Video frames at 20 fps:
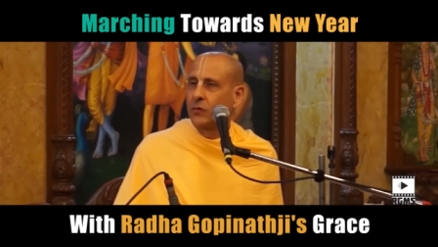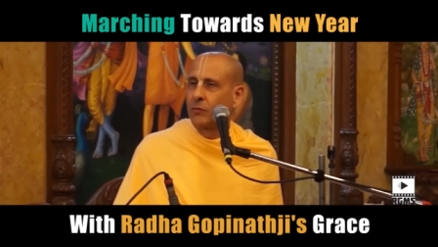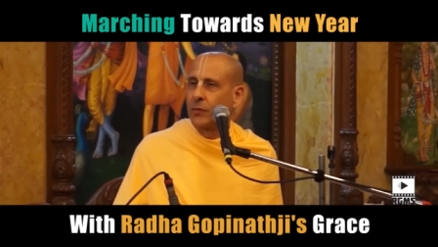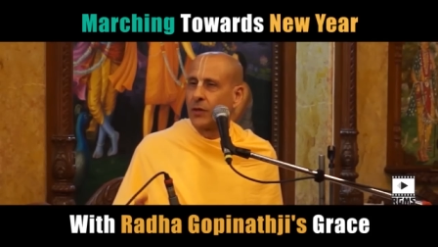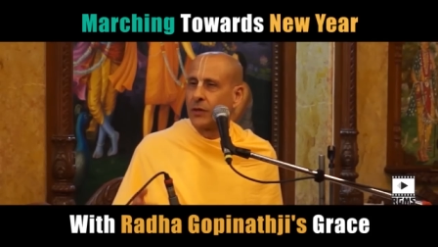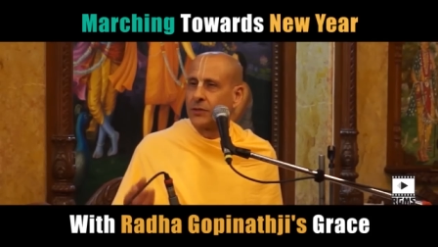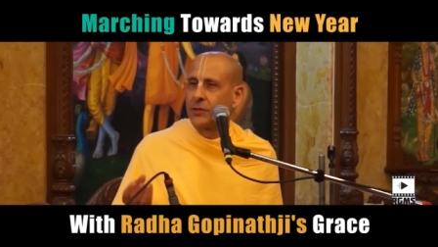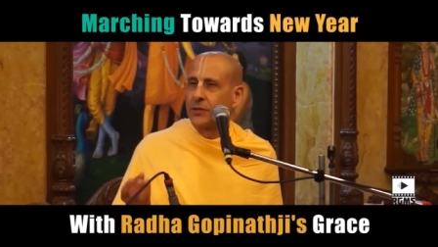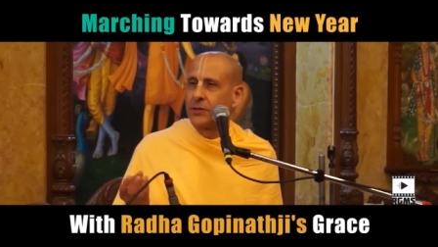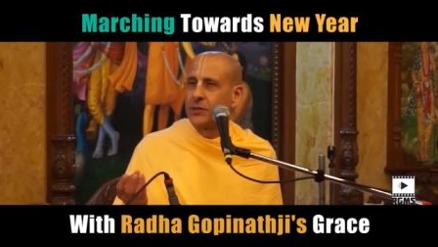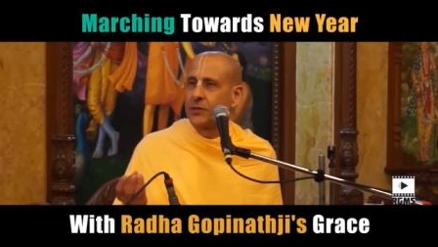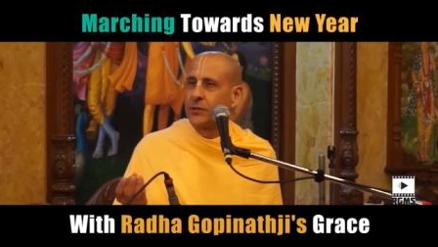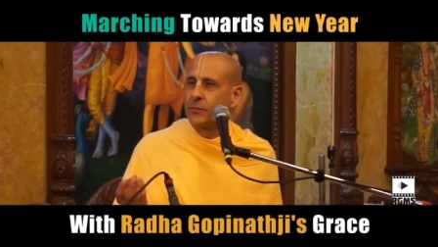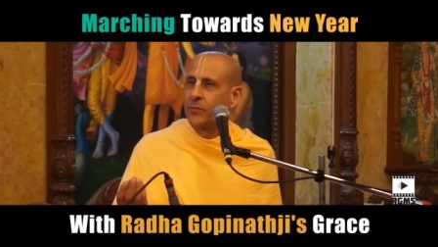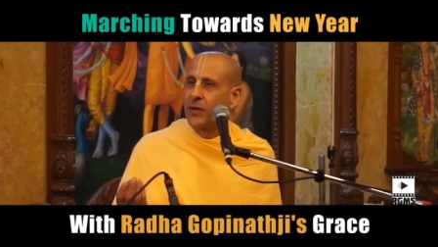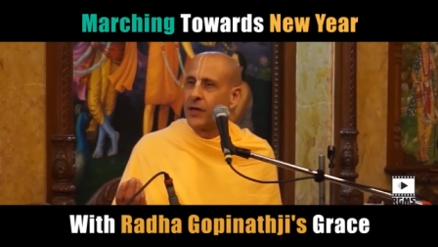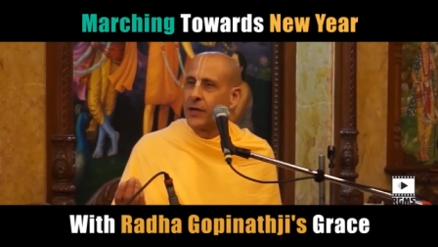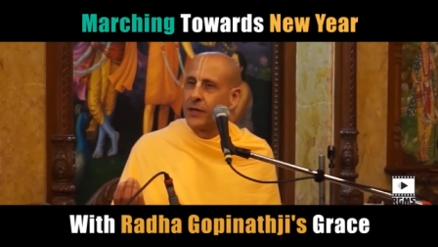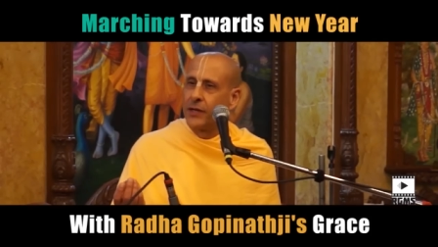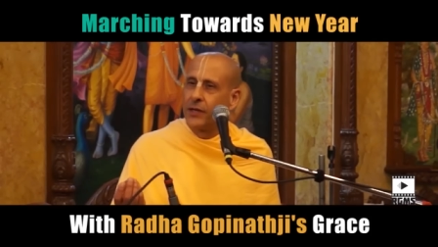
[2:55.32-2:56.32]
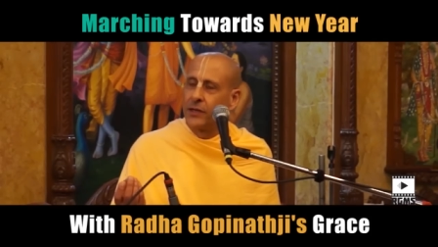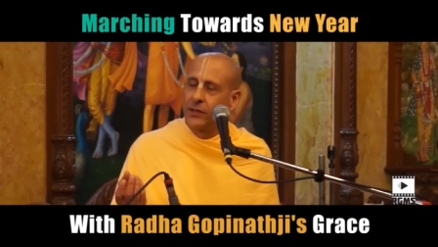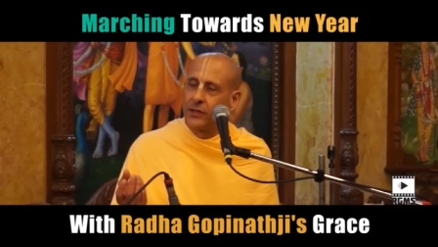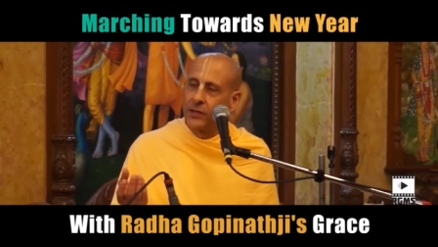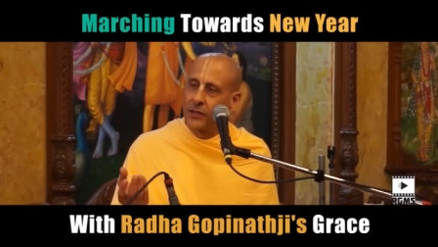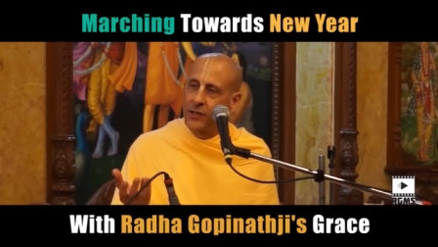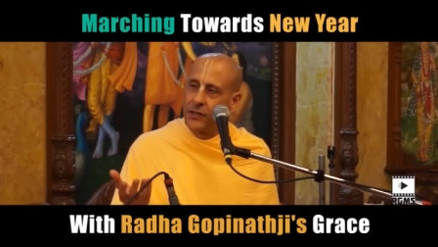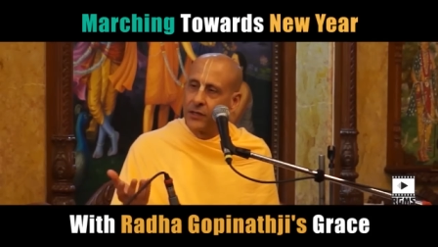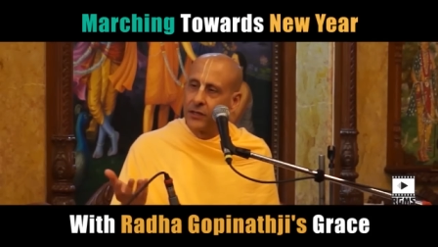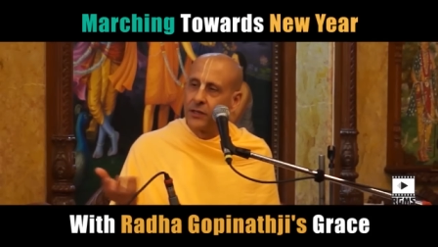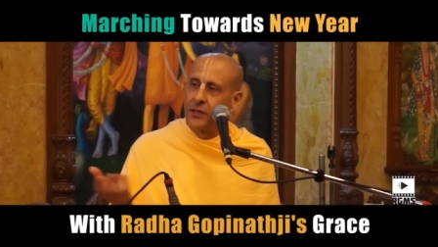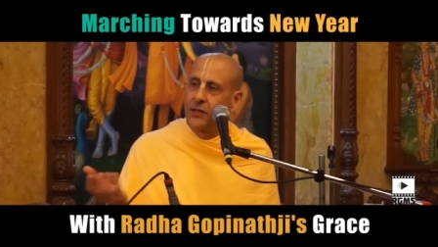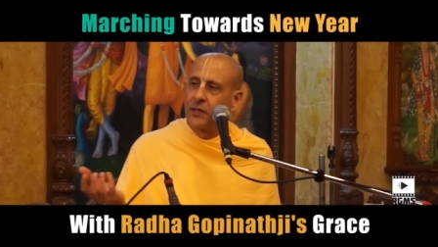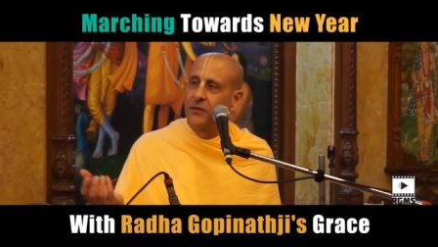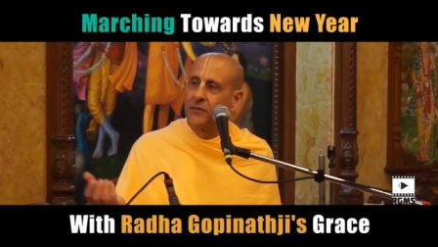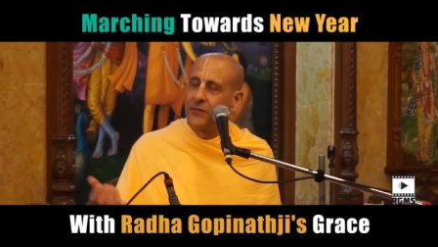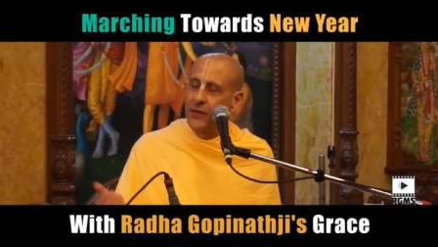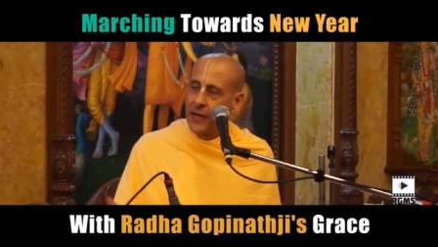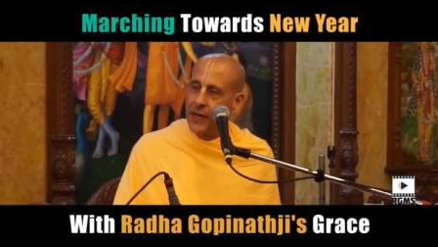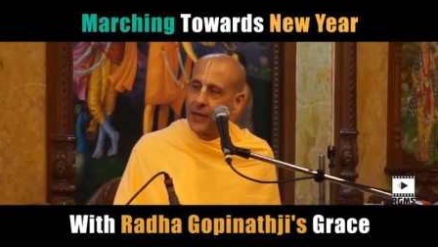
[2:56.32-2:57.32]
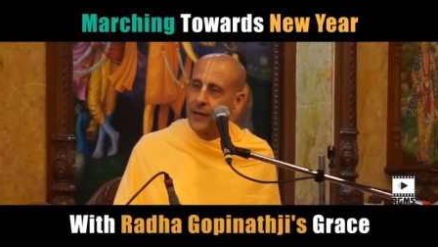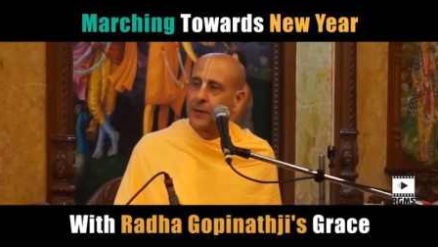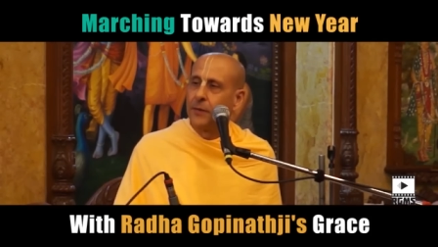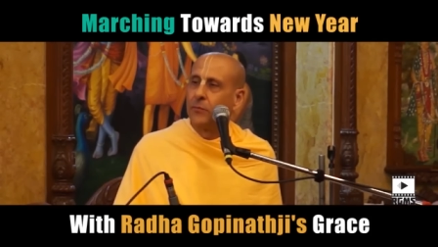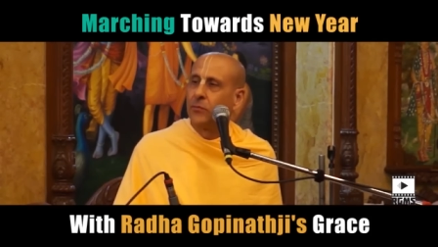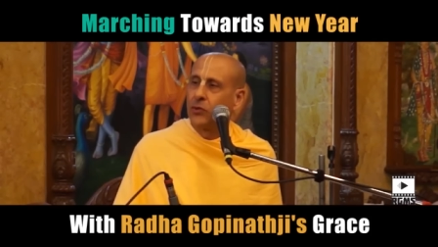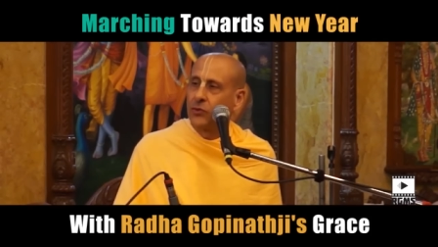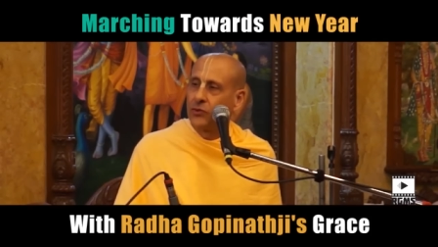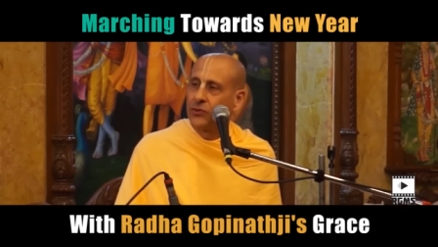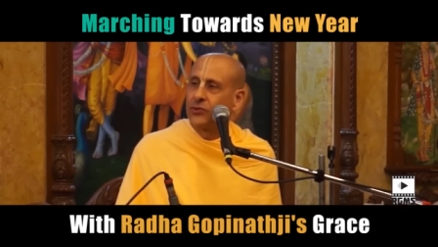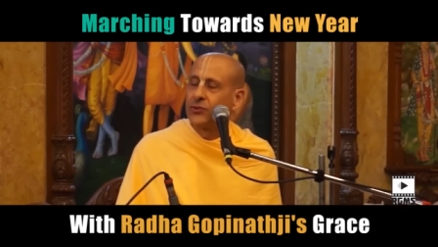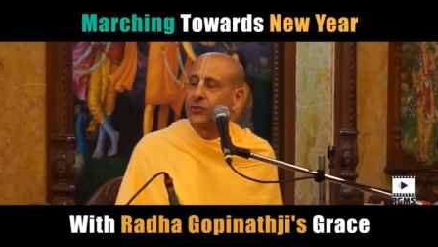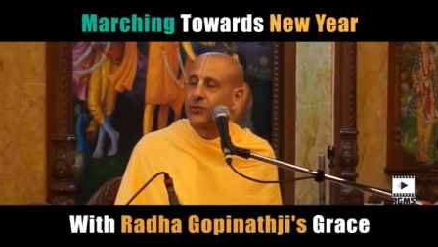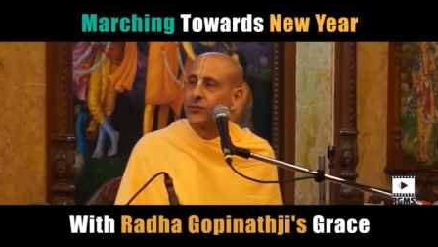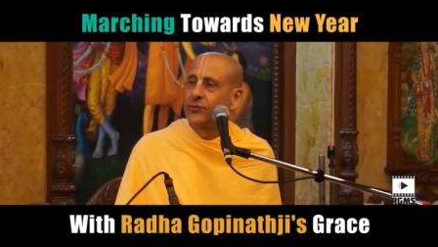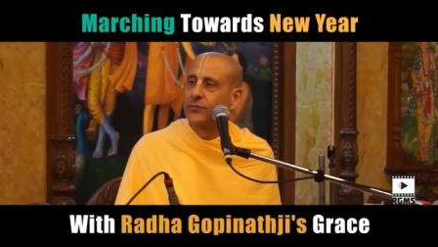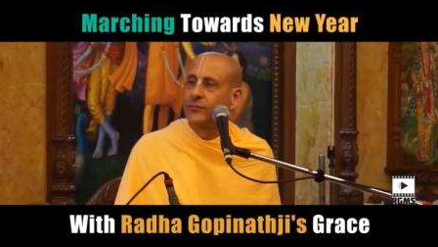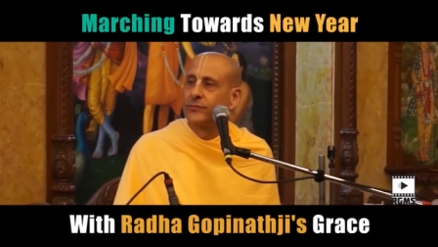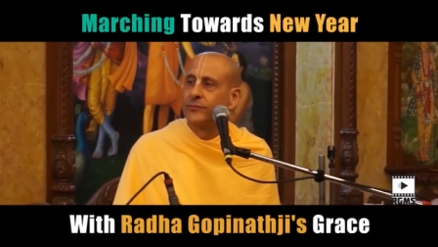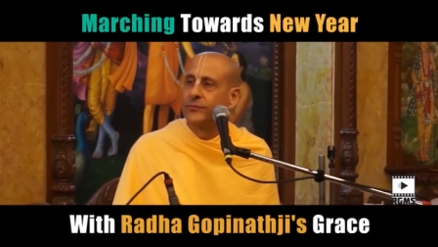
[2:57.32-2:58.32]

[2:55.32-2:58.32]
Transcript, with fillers: participating in the killing of animals,